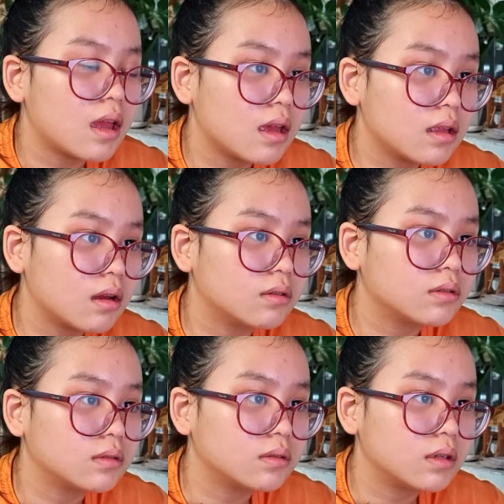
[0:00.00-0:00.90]

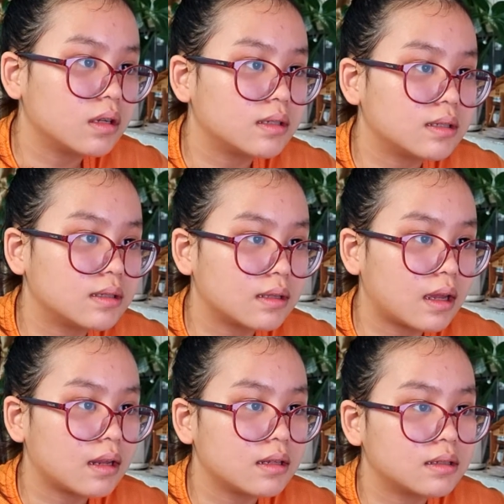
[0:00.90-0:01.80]

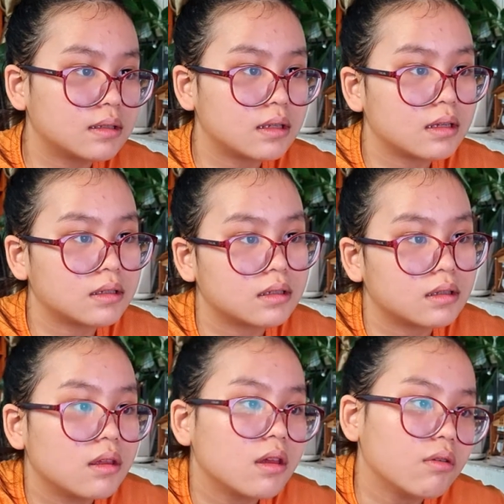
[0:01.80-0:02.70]
€896
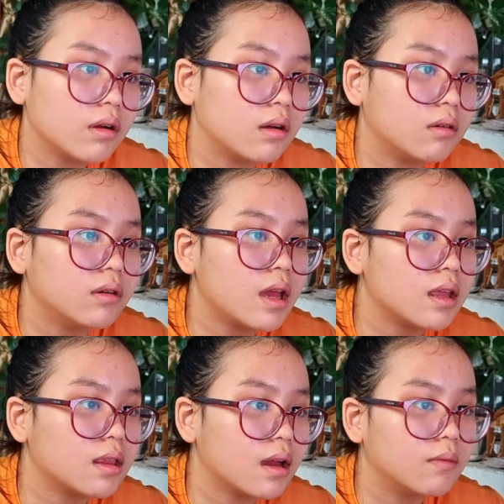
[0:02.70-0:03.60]

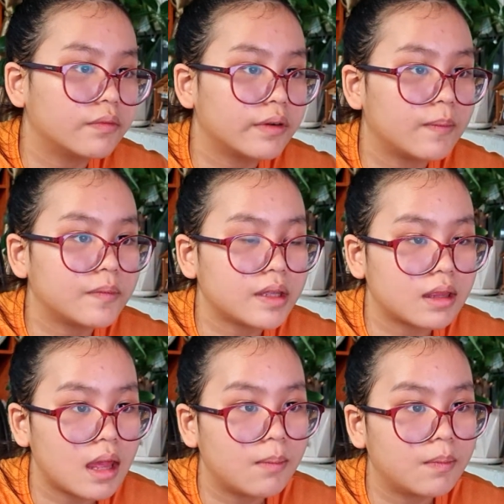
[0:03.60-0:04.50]
a term from
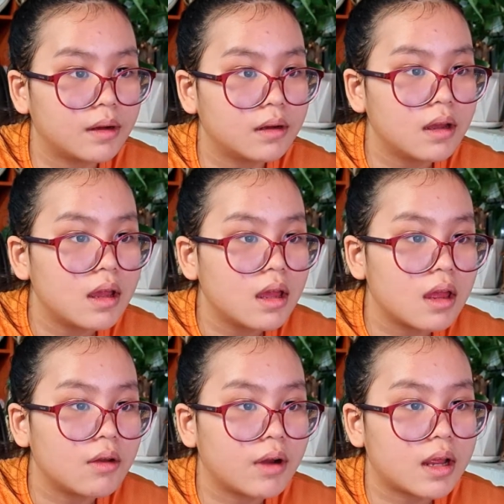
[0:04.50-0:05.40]
September,
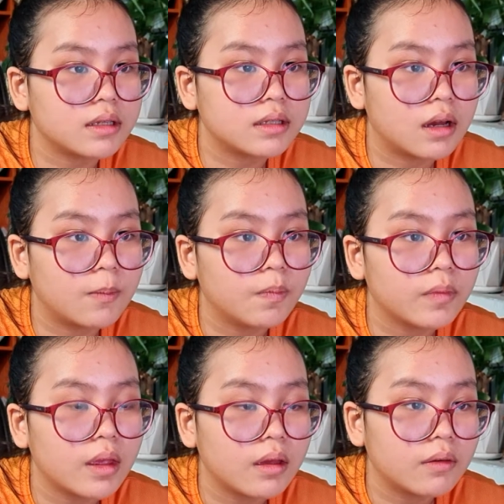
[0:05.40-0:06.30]
a rise of
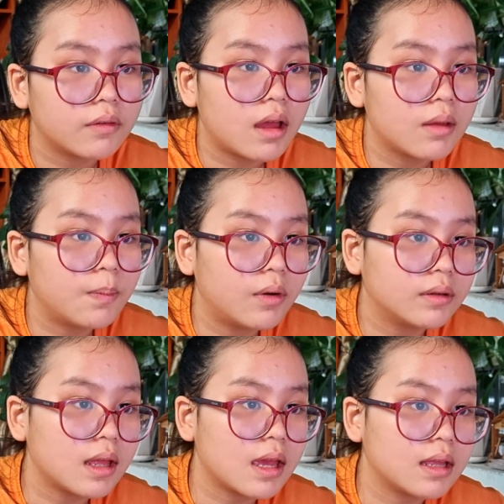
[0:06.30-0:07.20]

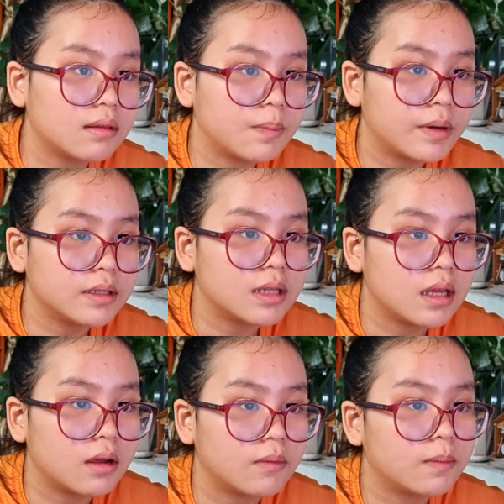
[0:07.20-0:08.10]

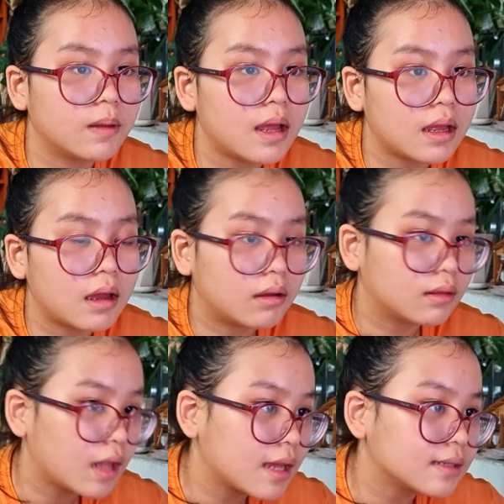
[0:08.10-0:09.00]
5.8%
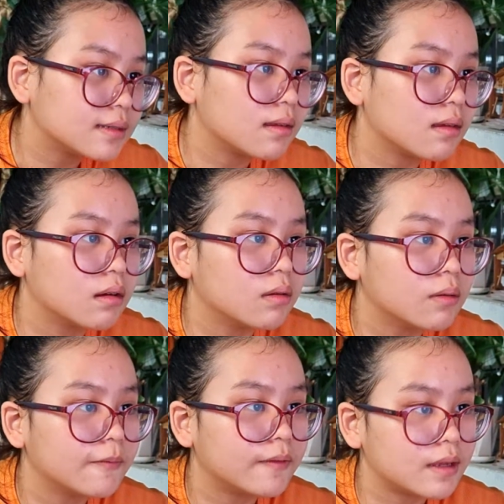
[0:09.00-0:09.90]
on last year's
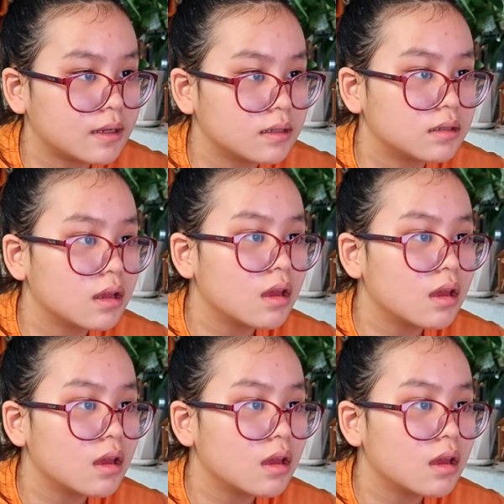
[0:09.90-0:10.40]
fees.